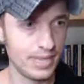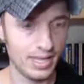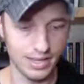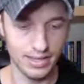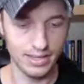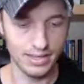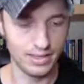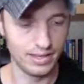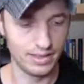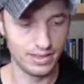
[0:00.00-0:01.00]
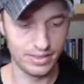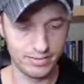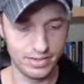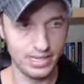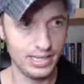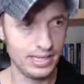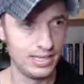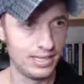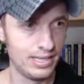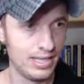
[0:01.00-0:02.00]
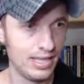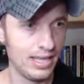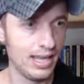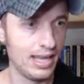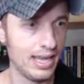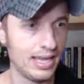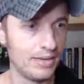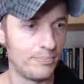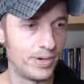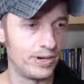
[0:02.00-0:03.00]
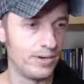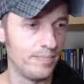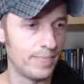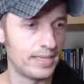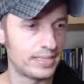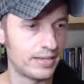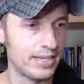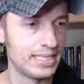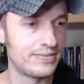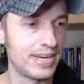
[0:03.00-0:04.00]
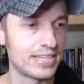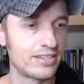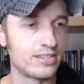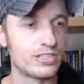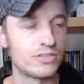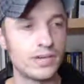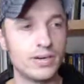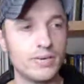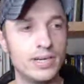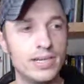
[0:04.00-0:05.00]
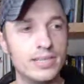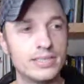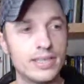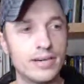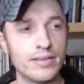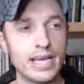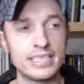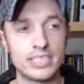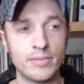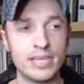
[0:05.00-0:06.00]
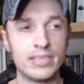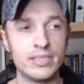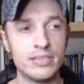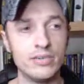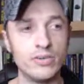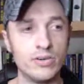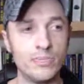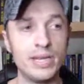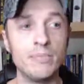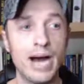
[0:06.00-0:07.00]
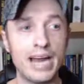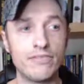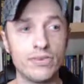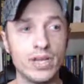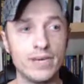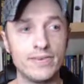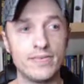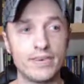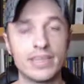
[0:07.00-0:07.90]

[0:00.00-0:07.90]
and 3, and boom. So is vector true? So that's something to be mindful of. If you